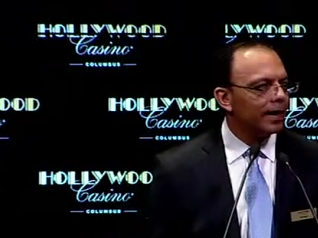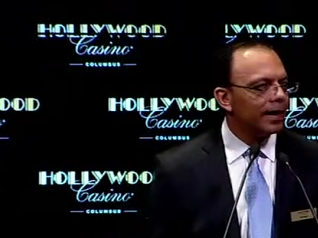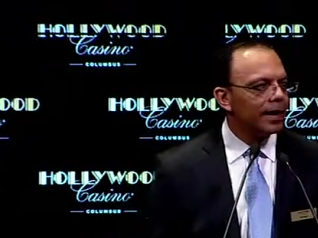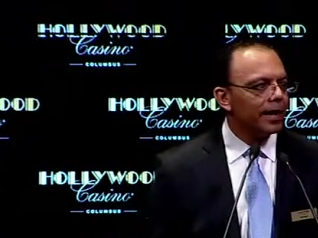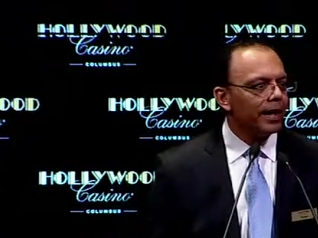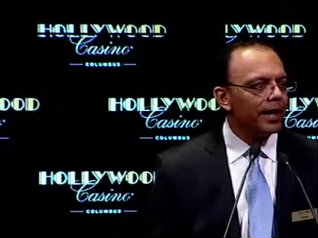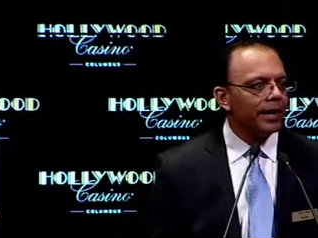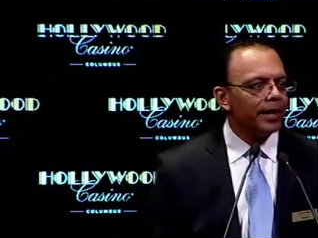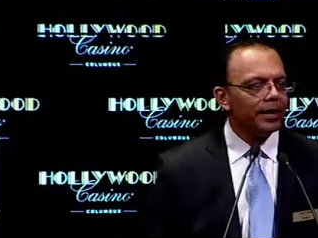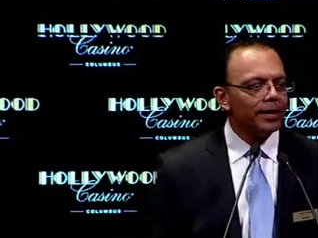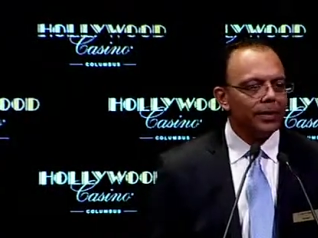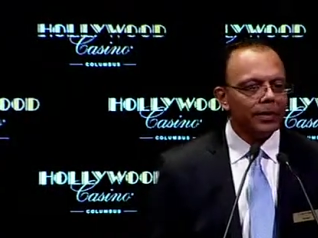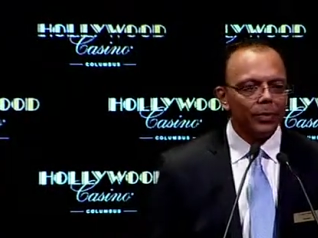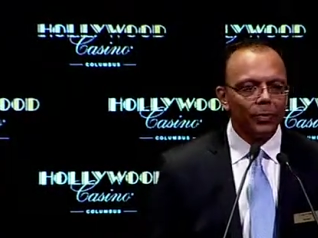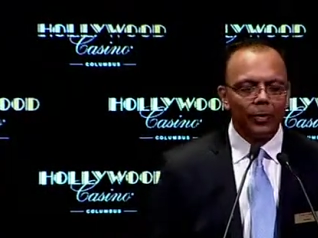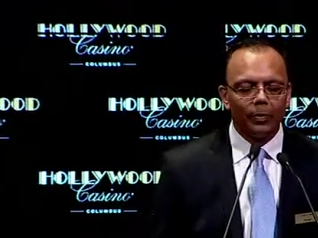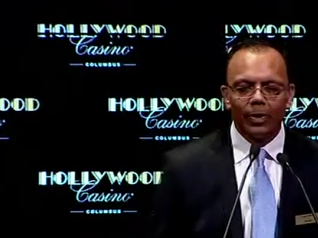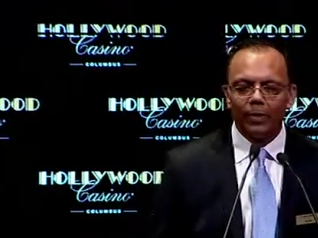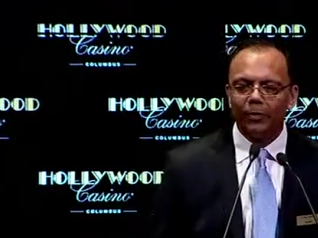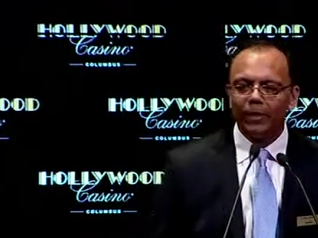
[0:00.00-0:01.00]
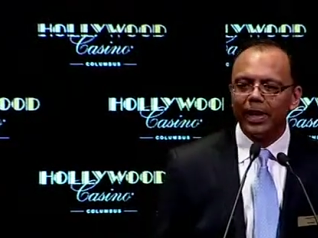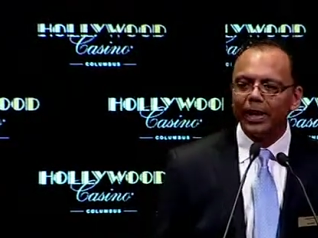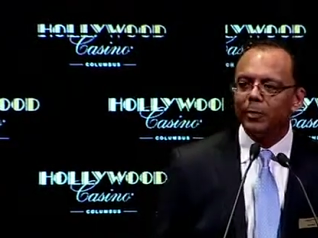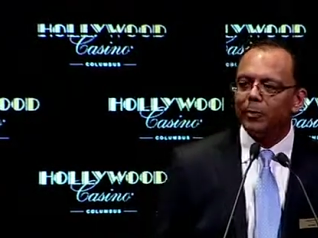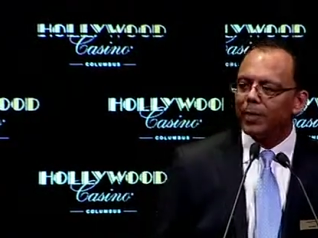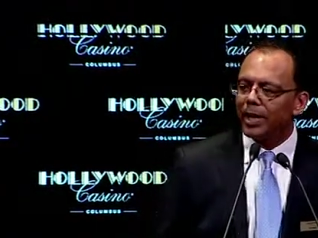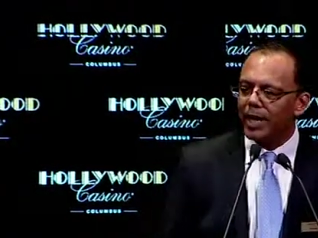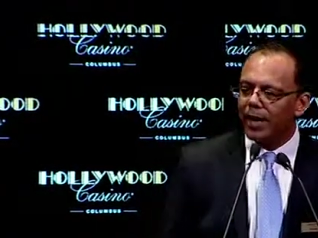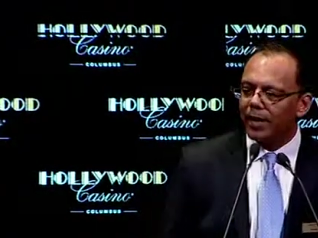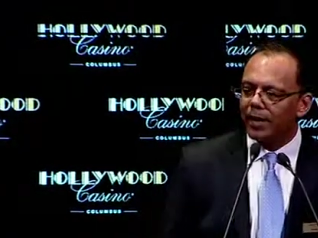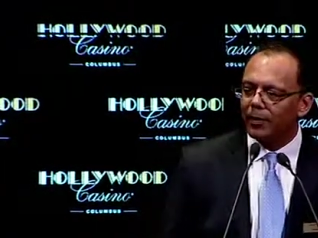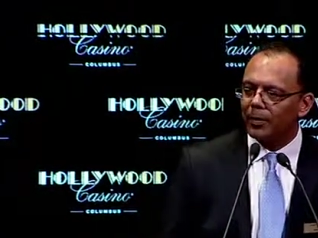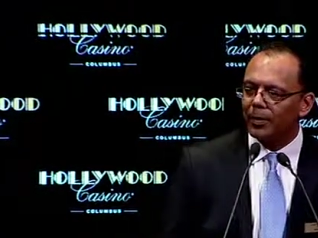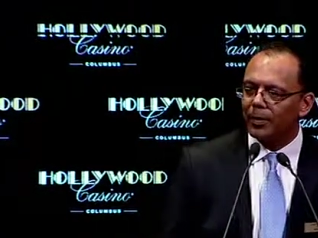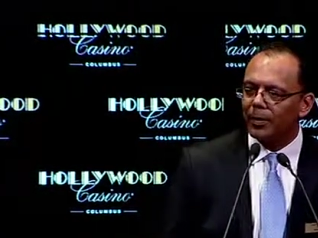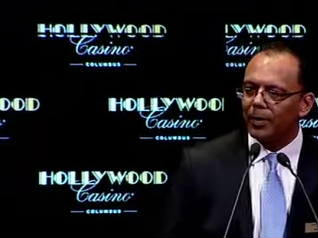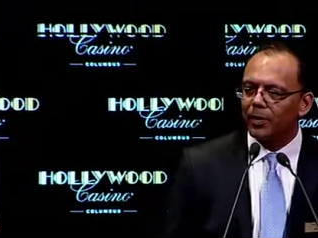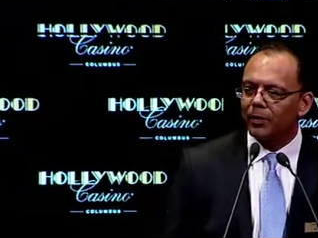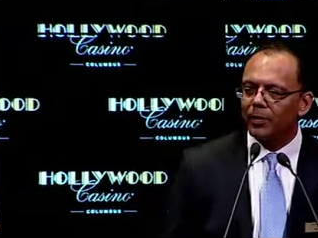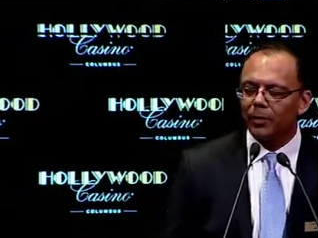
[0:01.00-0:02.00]
and you will be very proud
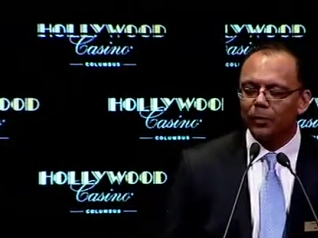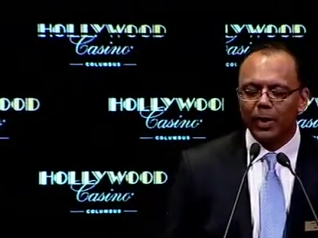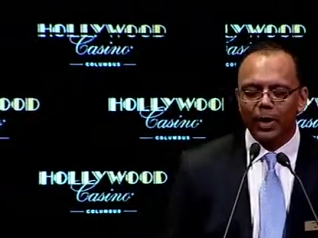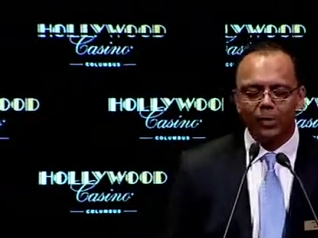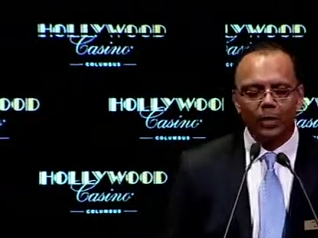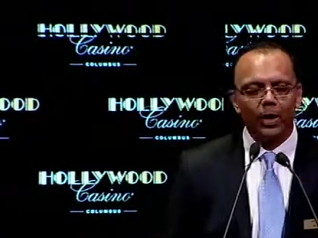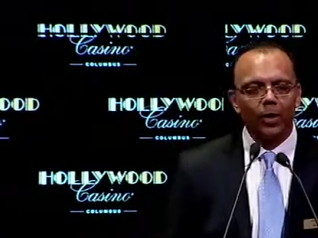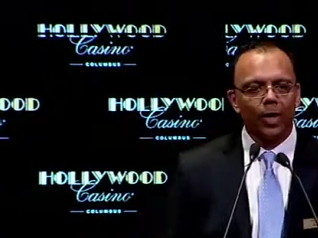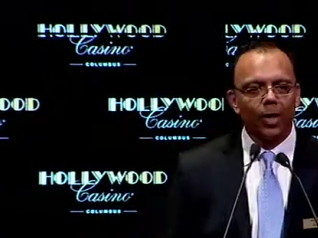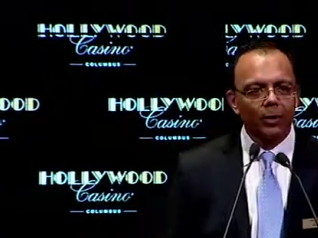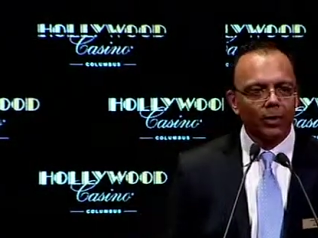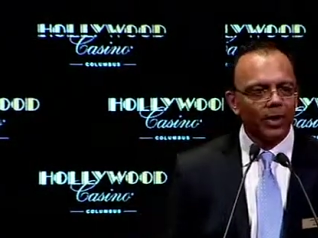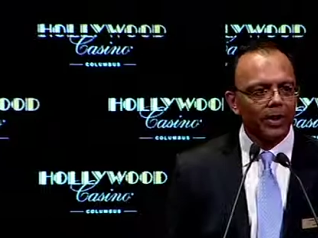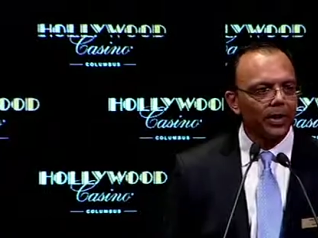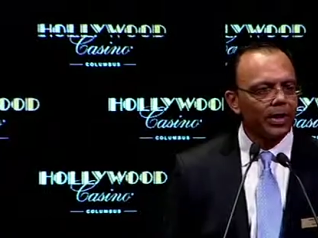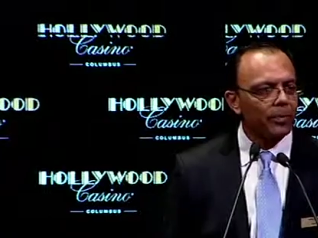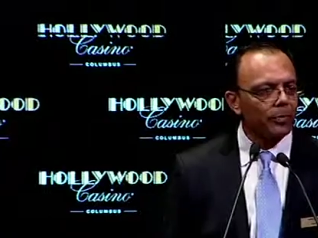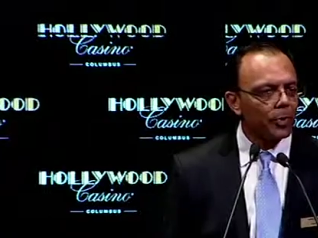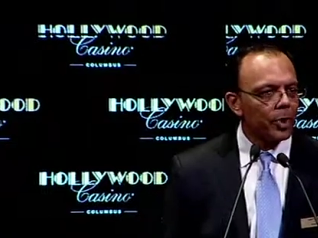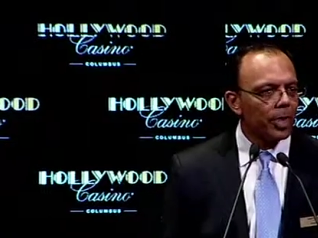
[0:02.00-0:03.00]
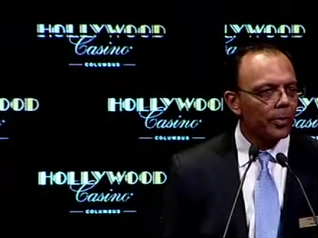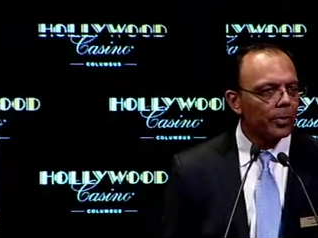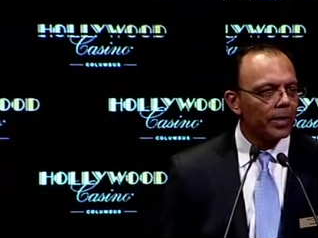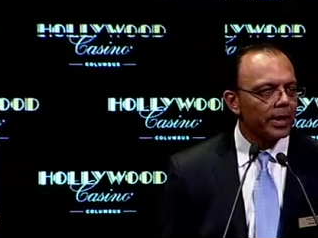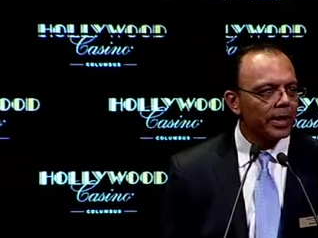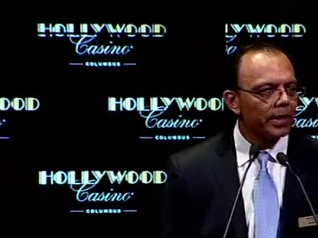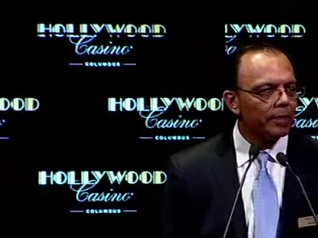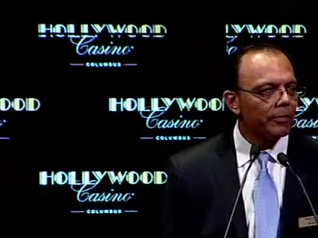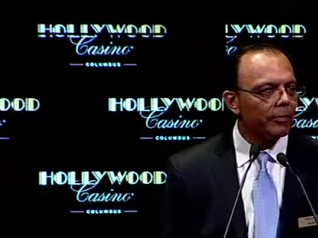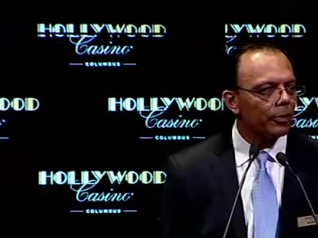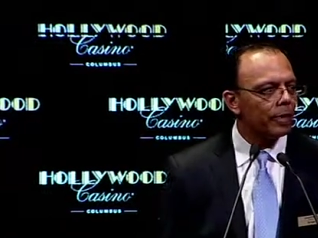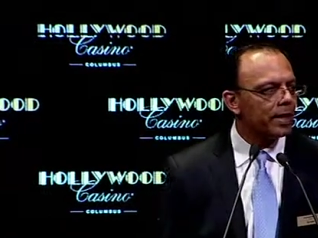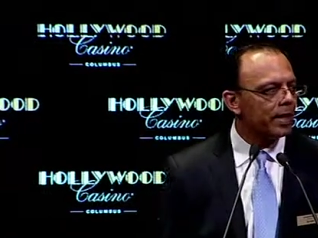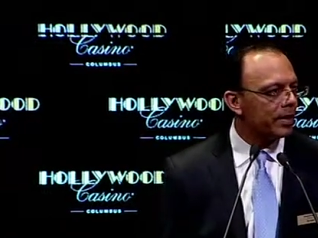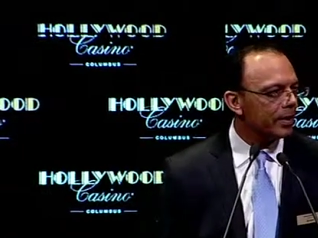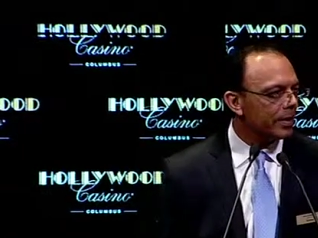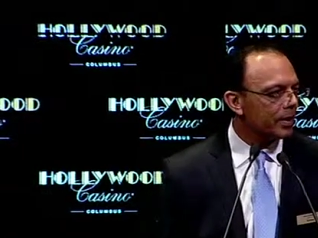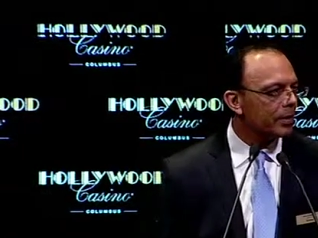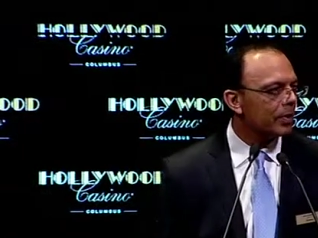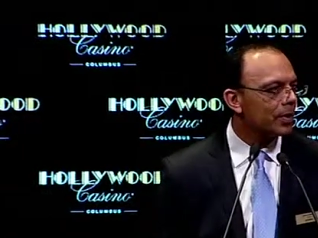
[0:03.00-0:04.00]
of the way we operate this property for
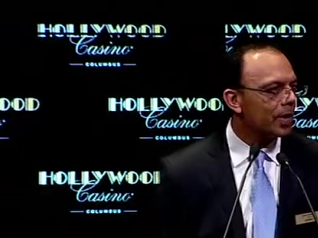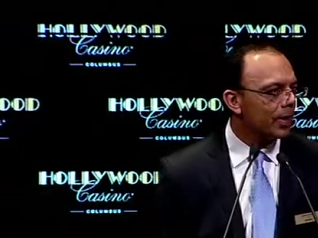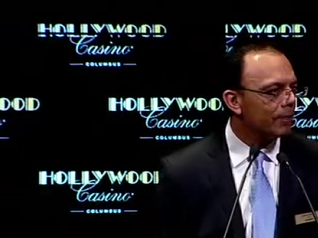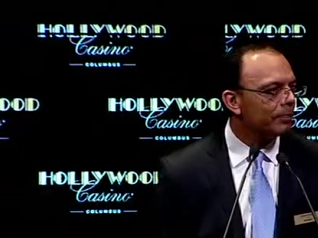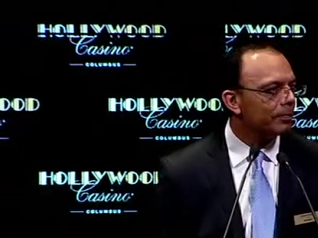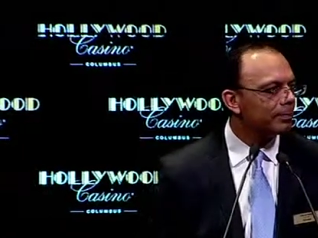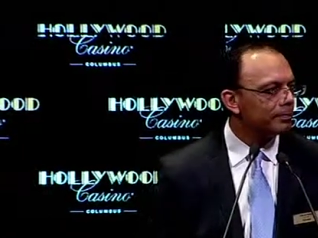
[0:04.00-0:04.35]
years to come.